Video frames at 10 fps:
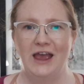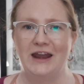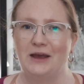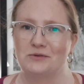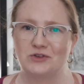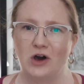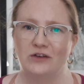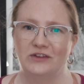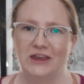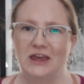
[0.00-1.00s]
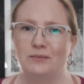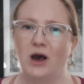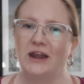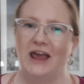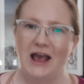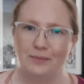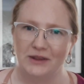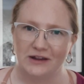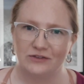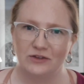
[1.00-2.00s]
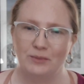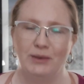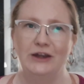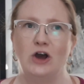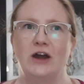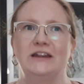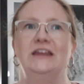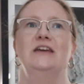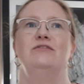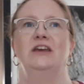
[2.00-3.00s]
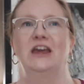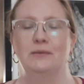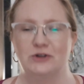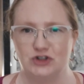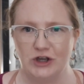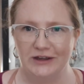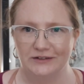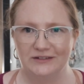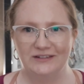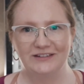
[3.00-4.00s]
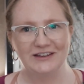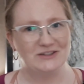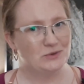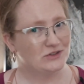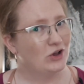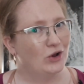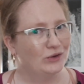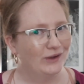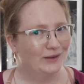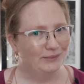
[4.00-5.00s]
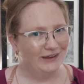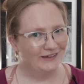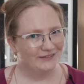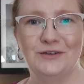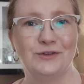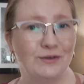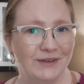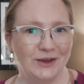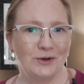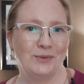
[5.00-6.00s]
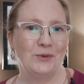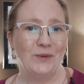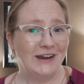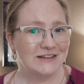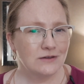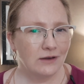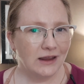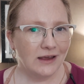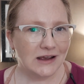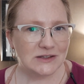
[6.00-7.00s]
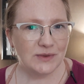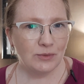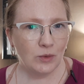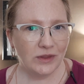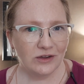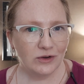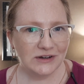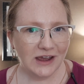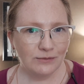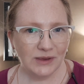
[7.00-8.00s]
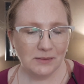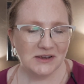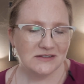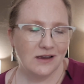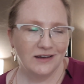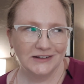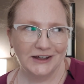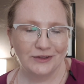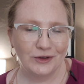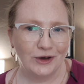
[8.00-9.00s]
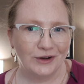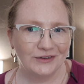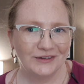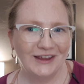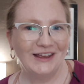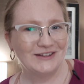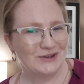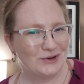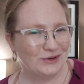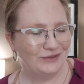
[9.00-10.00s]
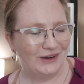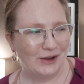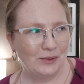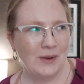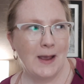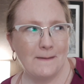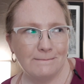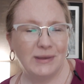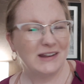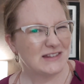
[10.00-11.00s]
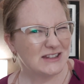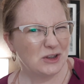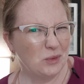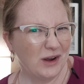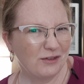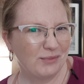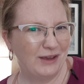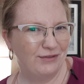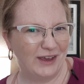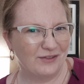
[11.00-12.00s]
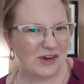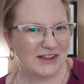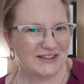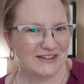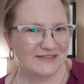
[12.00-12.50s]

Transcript: and I was causing him unhappiness by not giving him a child, because it was all on me. For a video about when it's okay to ask people when they're going to have babies, click the card. It's an old video, but it's still one of my favorites.